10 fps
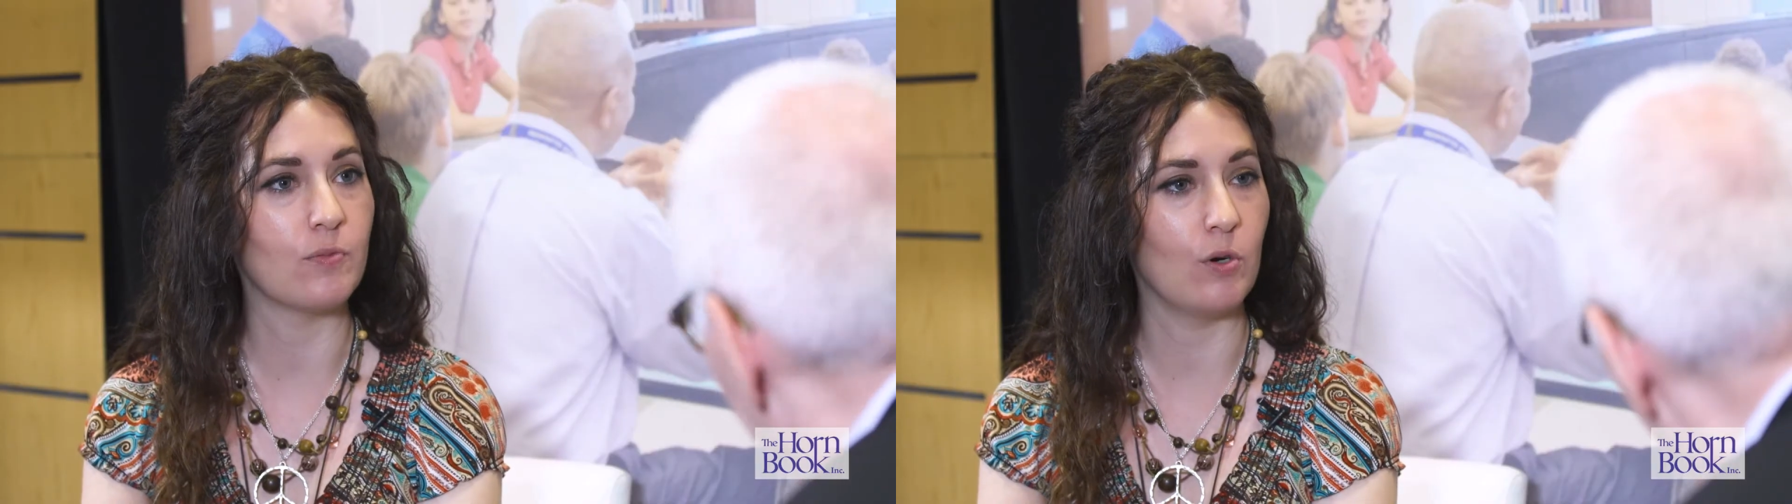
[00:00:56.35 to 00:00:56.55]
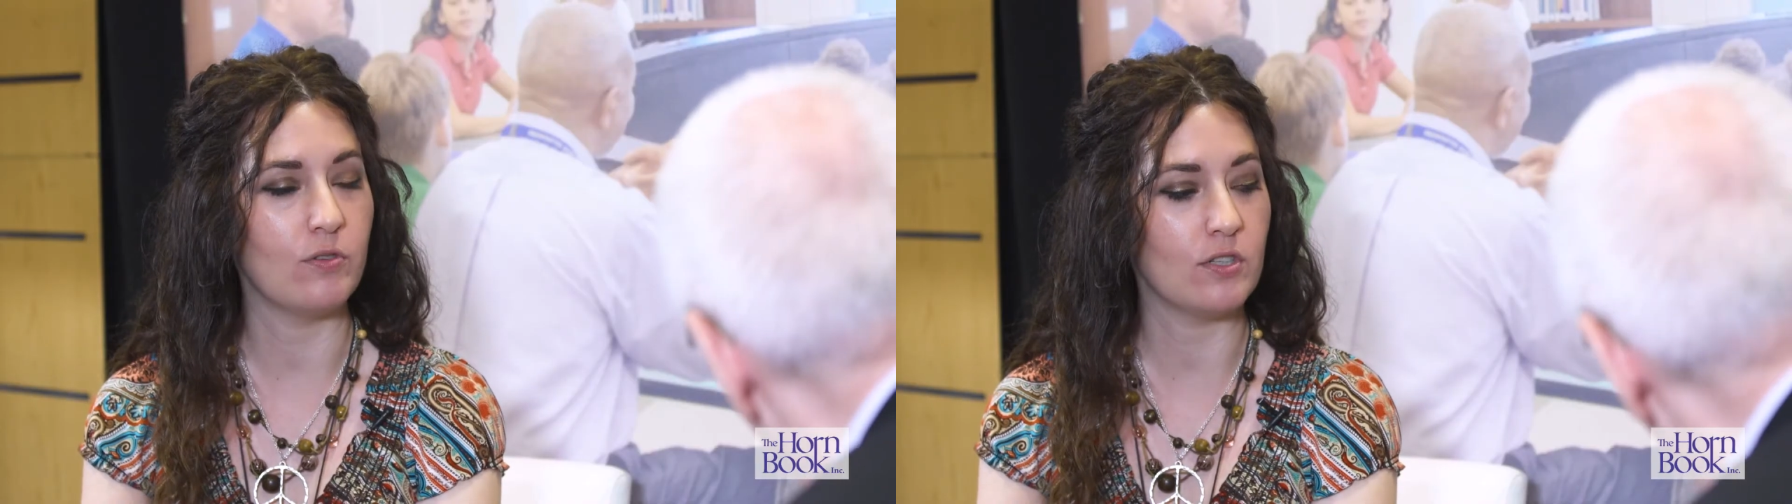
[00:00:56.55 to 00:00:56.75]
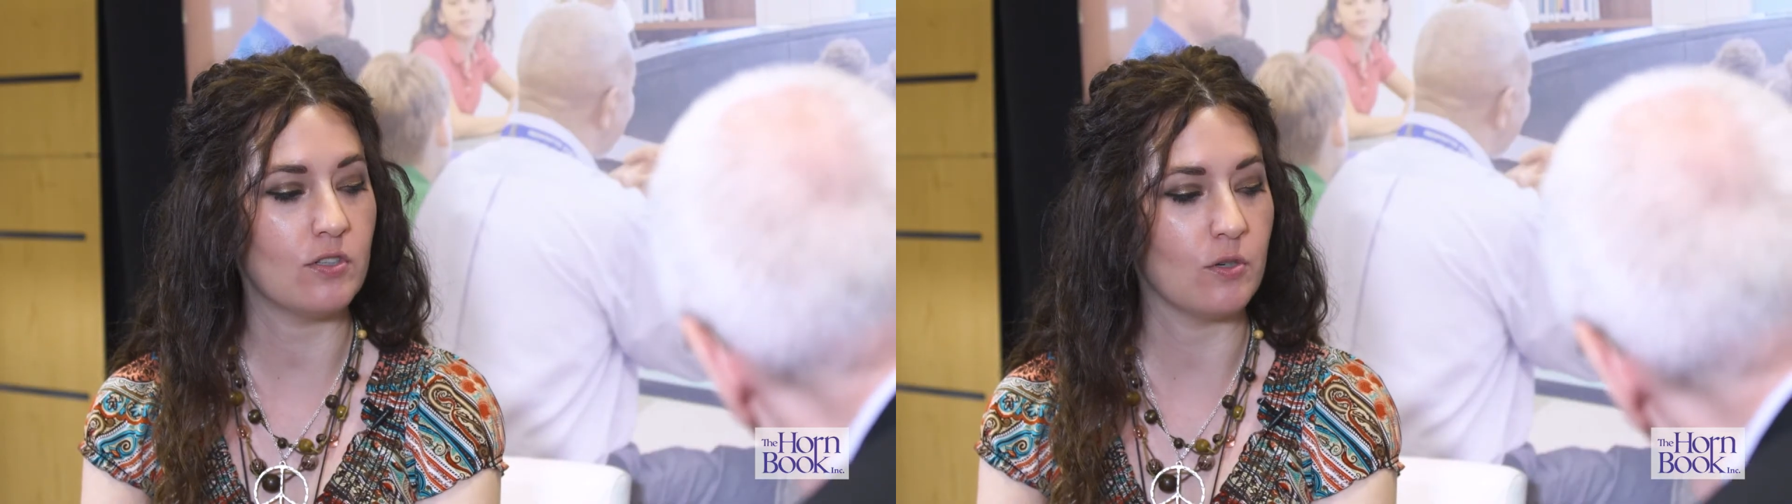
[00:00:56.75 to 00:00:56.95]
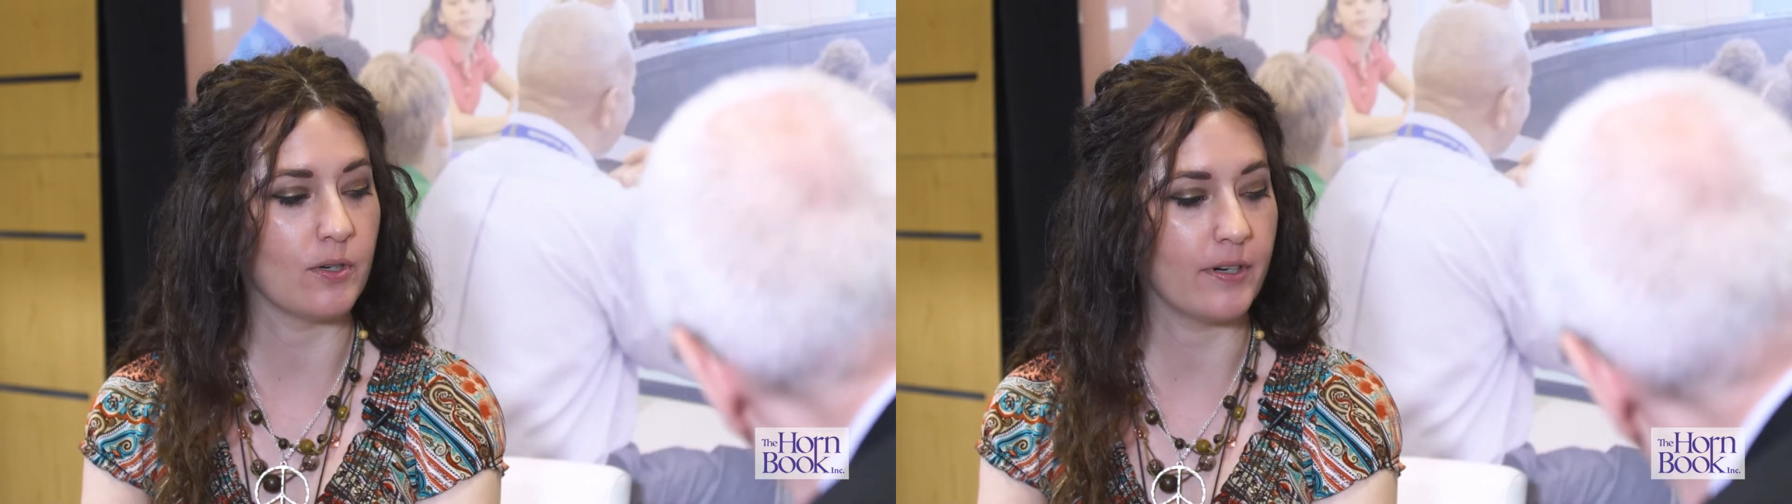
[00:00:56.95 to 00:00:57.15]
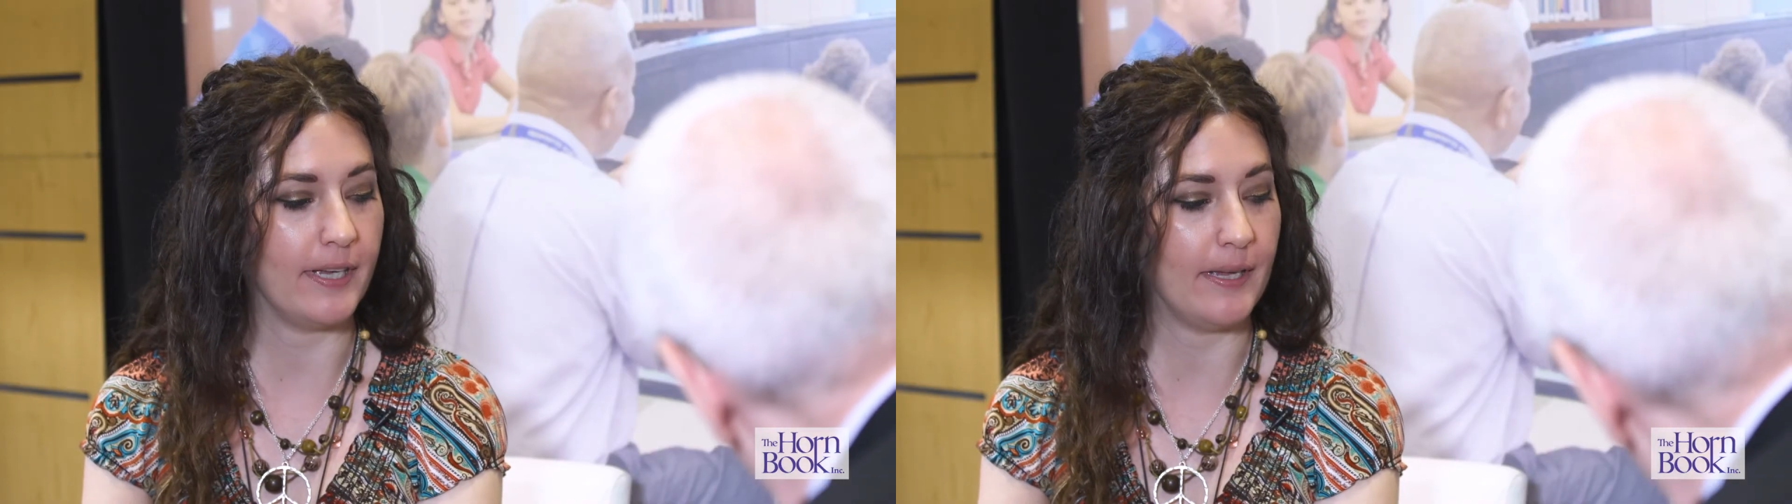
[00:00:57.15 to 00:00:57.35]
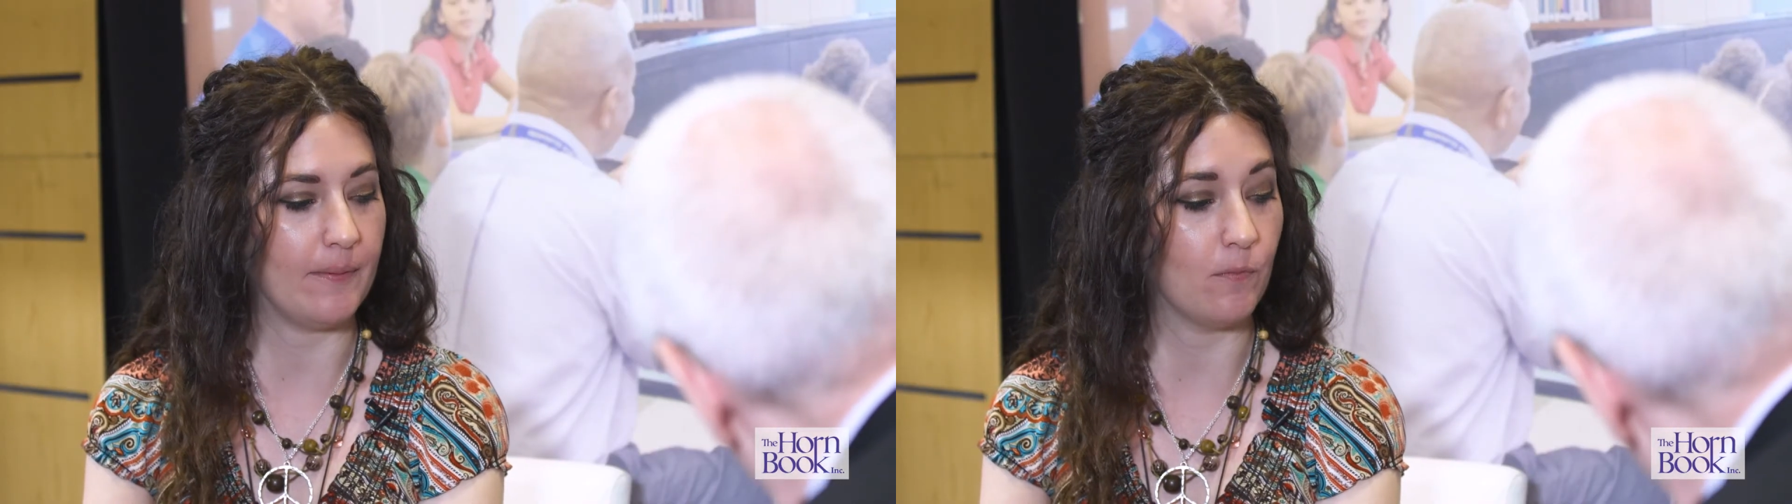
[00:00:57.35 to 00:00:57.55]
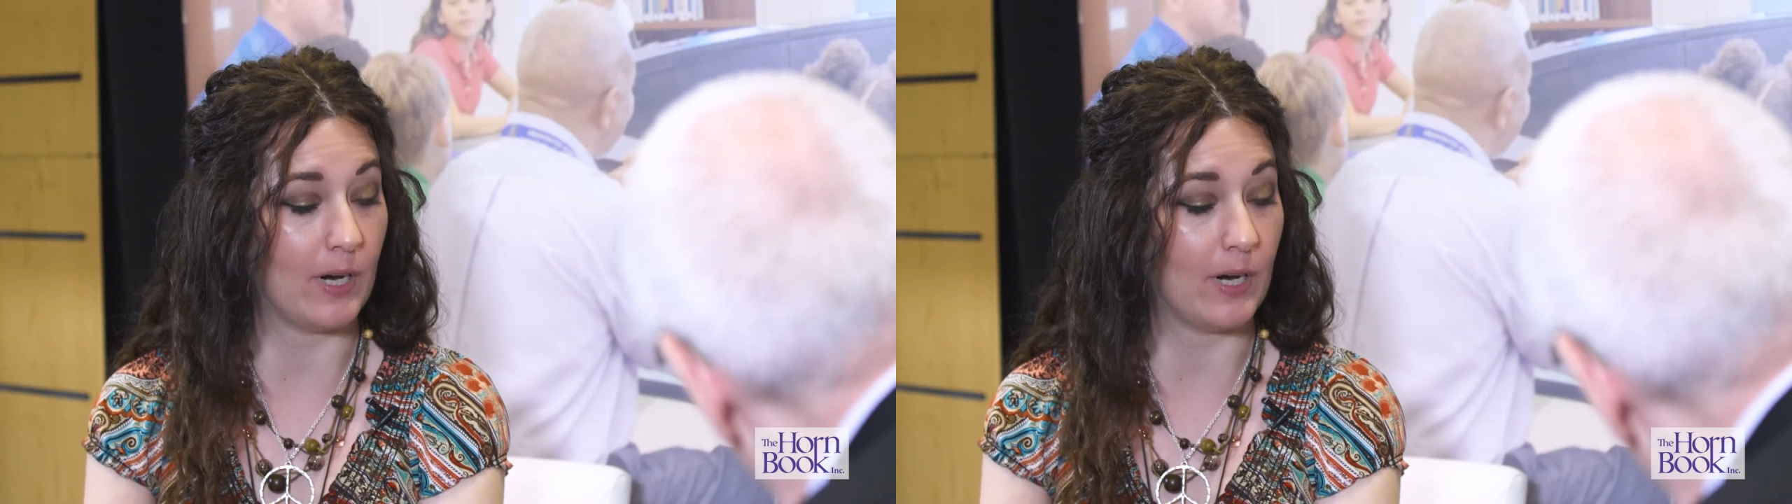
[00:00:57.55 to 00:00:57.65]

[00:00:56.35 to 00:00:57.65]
wrote the story,